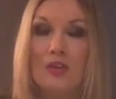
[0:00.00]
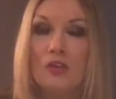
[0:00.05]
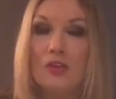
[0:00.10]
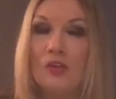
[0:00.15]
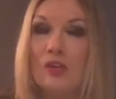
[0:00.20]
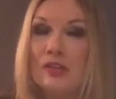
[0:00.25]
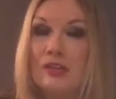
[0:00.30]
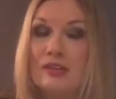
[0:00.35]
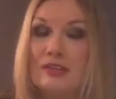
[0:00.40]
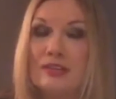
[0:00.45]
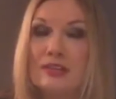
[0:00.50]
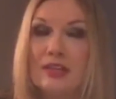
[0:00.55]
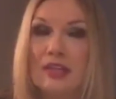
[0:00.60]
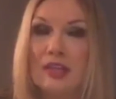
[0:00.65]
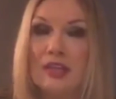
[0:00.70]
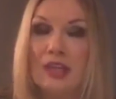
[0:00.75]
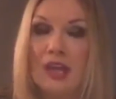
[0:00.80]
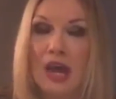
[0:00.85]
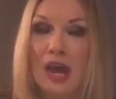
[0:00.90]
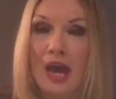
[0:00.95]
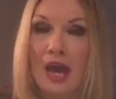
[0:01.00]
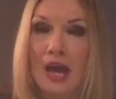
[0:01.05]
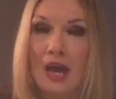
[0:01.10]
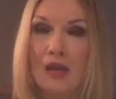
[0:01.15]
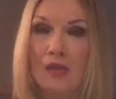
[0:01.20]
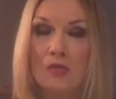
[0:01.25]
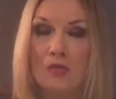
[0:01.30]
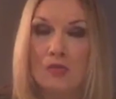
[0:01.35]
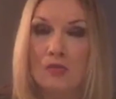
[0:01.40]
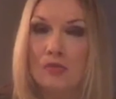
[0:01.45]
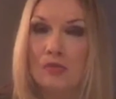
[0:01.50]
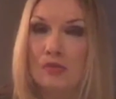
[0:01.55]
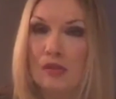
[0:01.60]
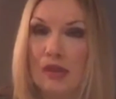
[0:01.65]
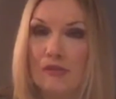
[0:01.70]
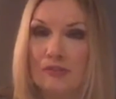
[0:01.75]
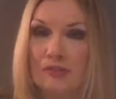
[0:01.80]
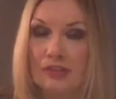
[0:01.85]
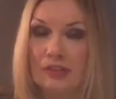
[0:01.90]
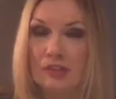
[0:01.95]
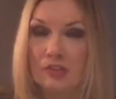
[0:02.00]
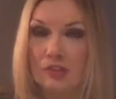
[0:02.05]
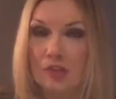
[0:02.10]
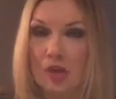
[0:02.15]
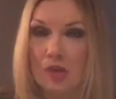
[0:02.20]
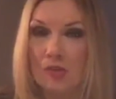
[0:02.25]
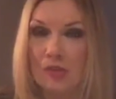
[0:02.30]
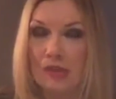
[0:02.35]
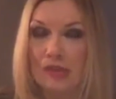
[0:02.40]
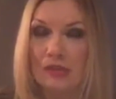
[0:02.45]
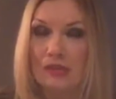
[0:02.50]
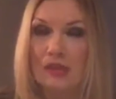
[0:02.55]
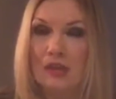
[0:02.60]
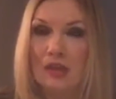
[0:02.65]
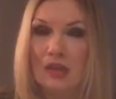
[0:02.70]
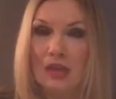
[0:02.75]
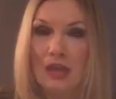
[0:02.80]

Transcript: they're going to see how everything's going.